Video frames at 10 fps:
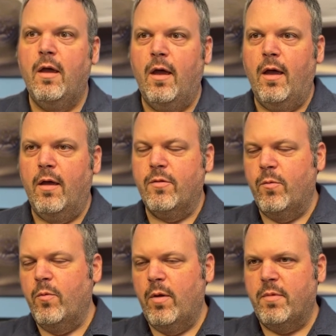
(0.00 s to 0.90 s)

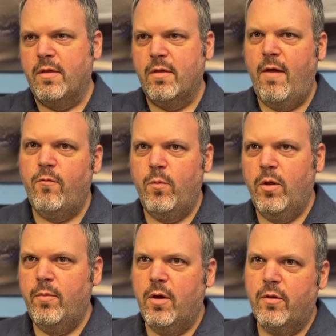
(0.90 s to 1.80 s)
So we went up to
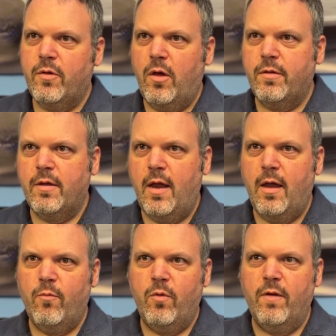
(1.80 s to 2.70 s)
7mm exhaust
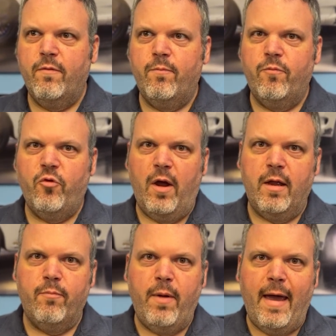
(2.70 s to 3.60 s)
stem. We've
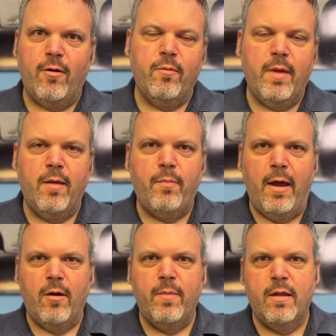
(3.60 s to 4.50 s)
tried Pyromet.
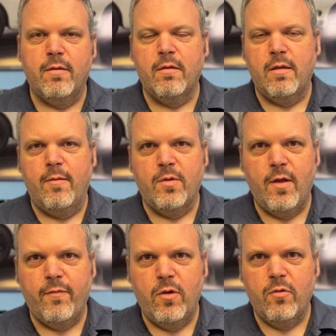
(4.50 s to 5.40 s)
Pyromet's the same
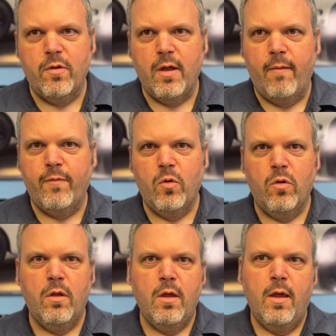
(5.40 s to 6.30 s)
stuff they use in Top
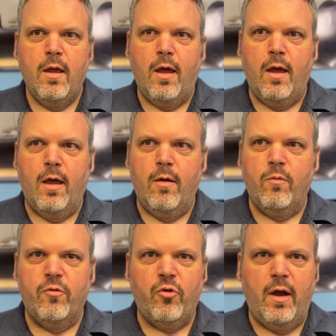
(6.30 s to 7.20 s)
Fuel.
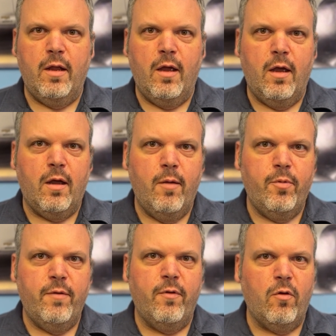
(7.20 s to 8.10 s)
We've tried a
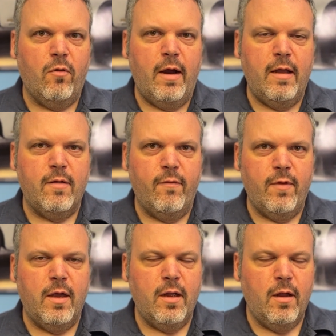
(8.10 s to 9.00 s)
couple different grades
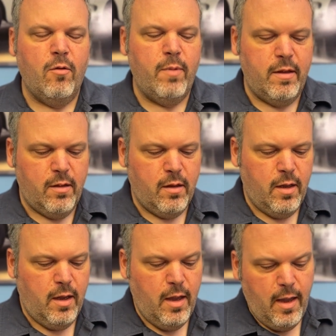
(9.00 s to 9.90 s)
of Inconel
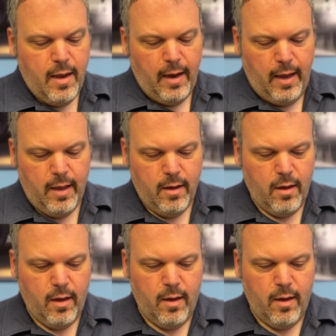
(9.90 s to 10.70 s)
basically, and